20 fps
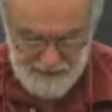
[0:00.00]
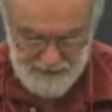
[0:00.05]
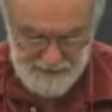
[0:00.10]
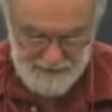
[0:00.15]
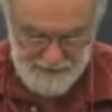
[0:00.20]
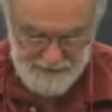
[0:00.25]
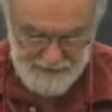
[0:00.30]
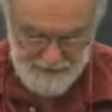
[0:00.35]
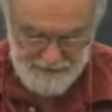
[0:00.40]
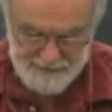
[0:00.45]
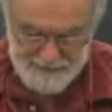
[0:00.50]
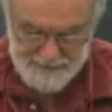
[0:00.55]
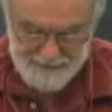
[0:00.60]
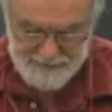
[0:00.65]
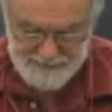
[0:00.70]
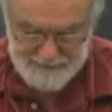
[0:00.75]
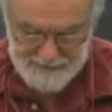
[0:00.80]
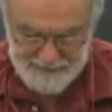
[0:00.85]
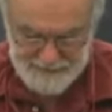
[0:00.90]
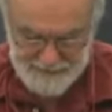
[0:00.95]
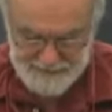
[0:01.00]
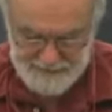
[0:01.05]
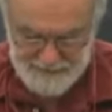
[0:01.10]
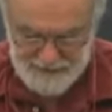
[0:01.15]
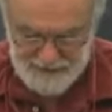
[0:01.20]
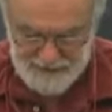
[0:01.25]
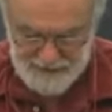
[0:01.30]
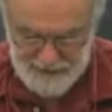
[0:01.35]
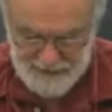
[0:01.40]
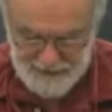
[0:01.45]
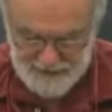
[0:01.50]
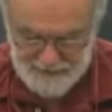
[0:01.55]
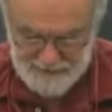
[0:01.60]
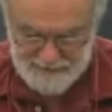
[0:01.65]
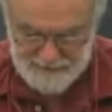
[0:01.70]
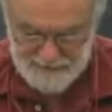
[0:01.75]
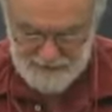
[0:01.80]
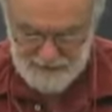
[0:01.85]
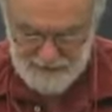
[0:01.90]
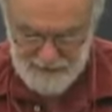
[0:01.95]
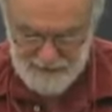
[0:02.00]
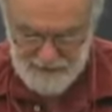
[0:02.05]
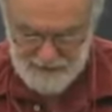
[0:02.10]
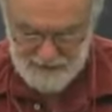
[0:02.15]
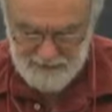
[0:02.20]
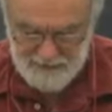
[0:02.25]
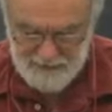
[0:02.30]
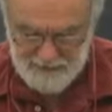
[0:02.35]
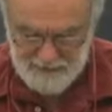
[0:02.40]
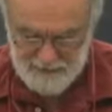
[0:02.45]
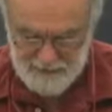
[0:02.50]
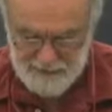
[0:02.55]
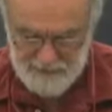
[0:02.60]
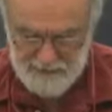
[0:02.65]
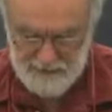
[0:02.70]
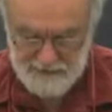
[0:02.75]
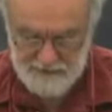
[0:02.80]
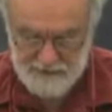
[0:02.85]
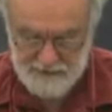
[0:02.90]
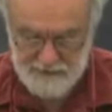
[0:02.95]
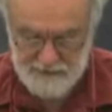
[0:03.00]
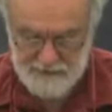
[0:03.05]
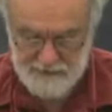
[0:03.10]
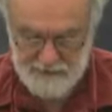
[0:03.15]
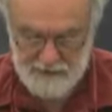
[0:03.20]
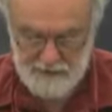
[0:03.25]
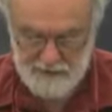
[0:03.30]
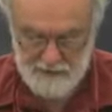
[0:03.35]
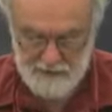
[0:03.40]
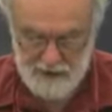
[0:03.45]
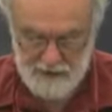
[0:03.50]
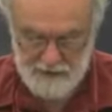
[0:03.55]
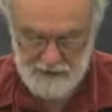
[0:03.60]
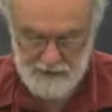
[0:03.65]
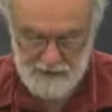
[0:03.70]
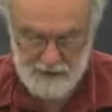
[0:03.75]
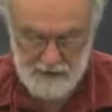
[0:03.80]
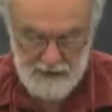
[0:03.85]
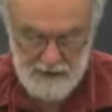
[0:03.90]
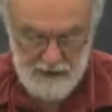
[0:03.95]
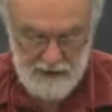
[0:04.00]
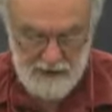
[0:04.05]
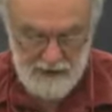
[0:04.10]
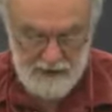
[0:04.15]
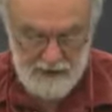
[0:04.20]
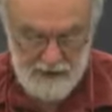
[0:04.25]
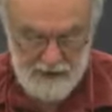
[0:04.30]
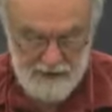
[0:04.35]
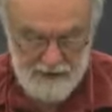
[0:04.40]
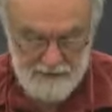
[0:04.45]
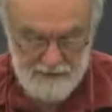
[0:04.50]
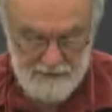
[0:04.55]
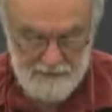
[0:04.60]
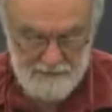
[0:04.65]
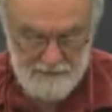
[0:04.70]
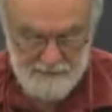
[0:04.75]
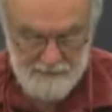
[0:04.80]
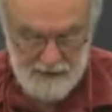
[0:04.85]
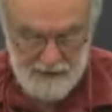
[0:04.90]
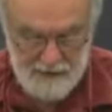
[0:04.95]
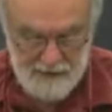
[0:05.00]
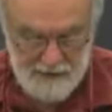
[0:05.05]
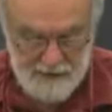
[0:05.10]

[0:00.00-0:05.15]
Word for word: uh, really like the argument uh, too, too much. Um,